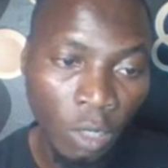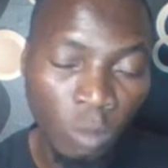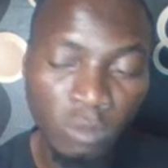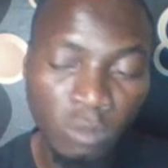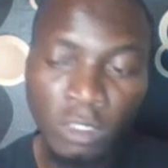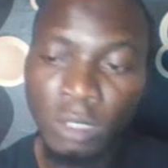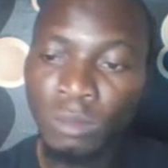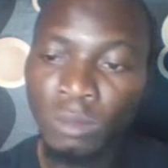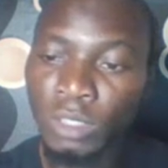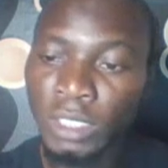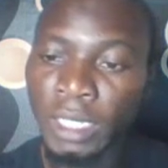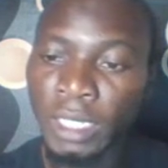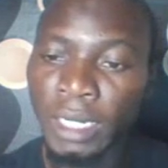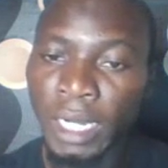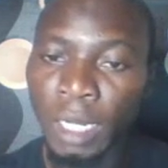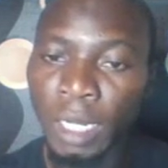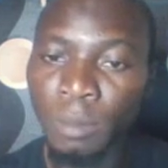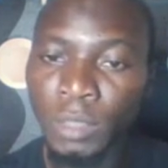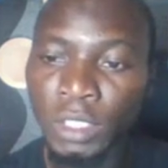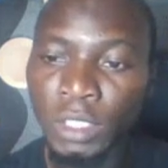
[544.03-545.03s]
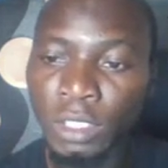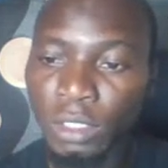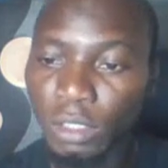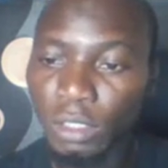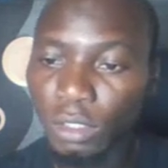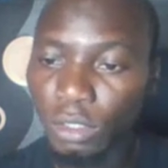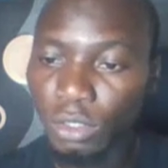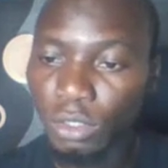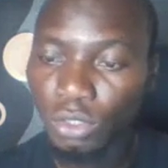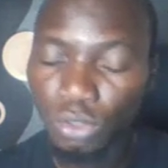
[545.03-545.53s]
I'll be very more than happy
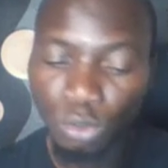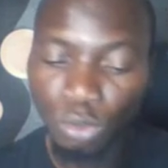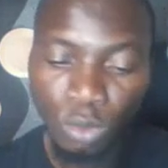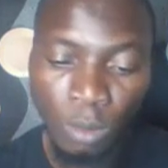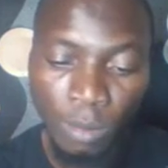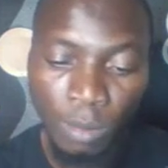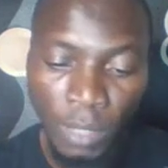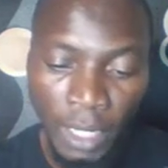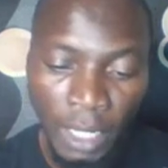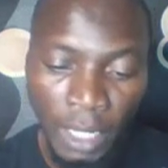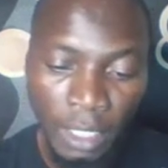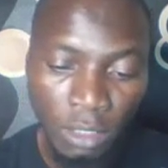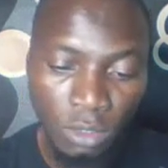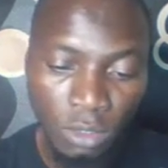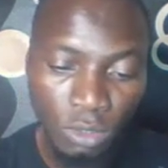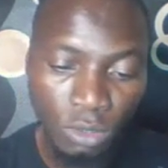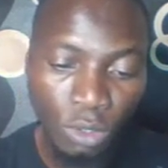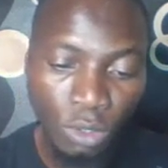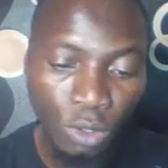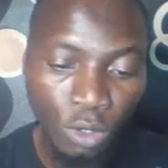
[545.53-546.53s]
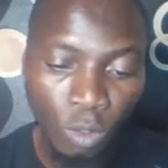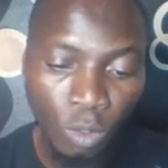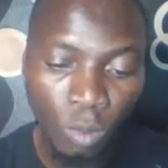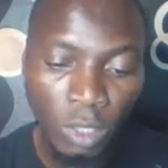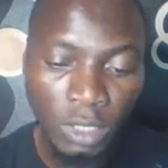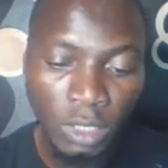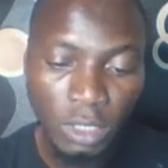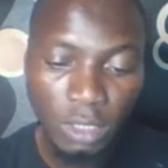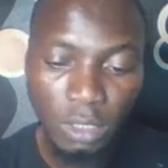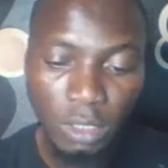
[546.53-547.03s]
to reply to your
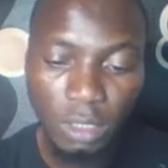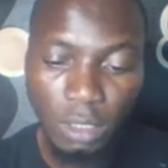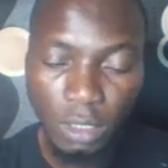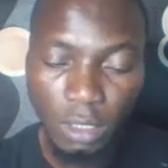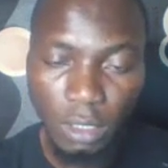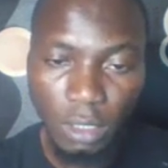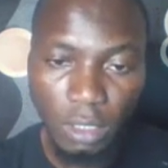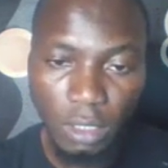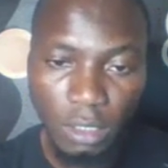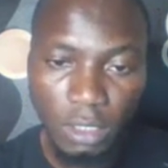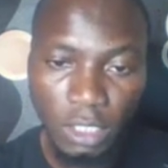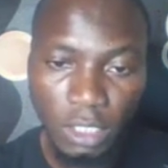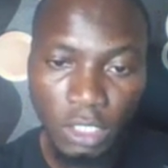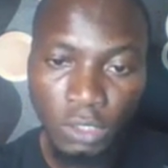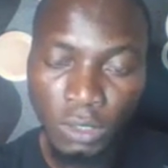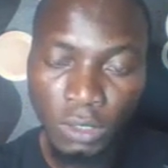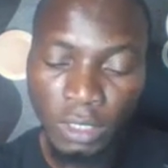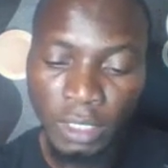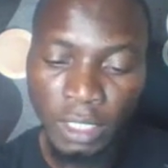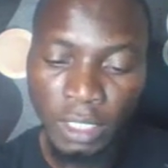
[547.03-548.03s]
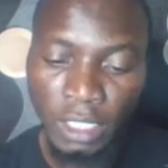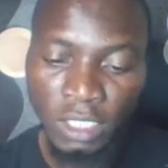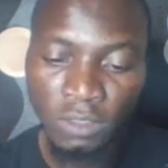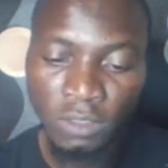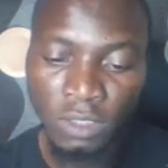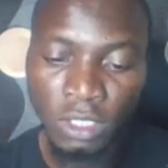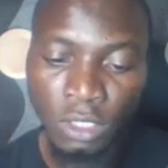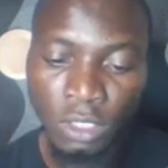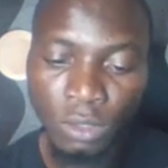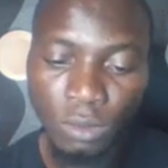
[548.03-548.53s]
comments. See you in the
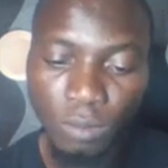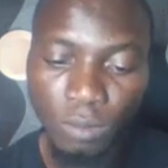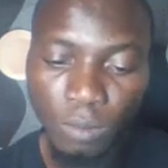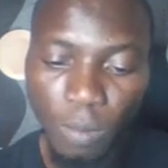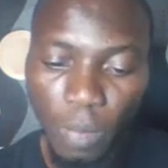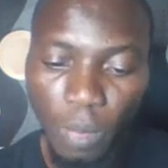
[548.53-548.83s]
next video.